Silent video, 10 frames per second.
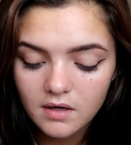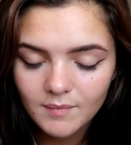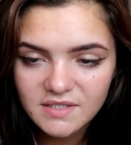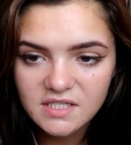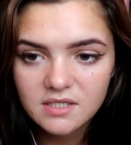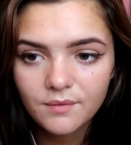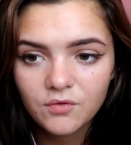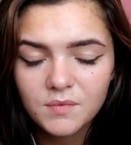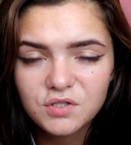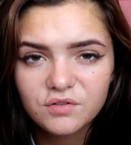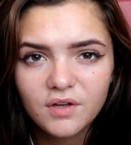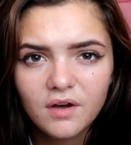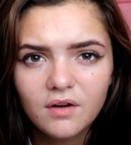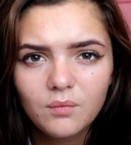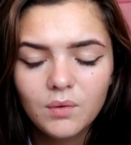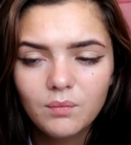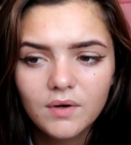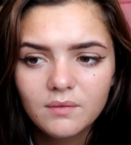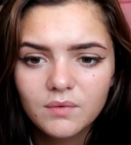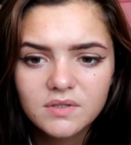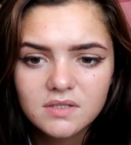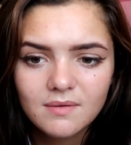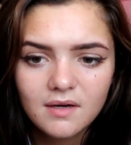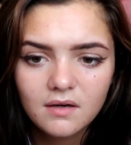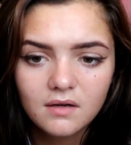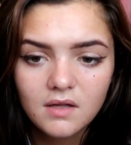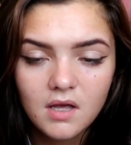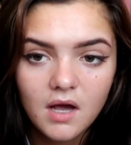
And my teacher came over to me, she was like, what's the matter?